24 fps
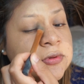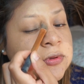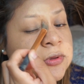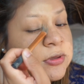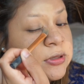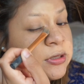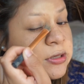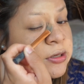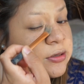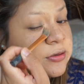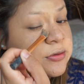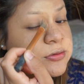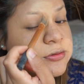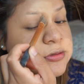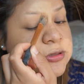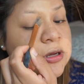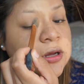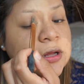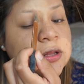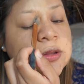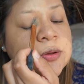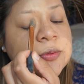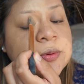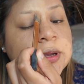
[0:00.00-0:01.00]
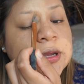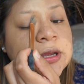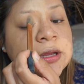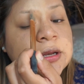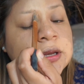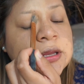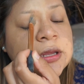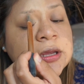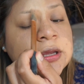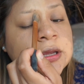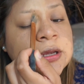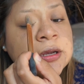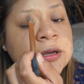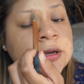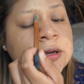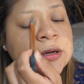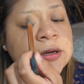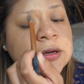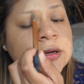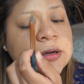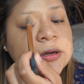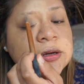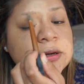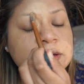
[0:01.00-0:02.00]
And it goes all the way in
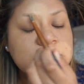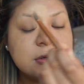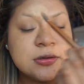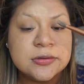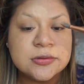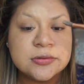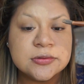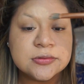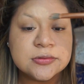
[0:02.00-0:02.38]
here.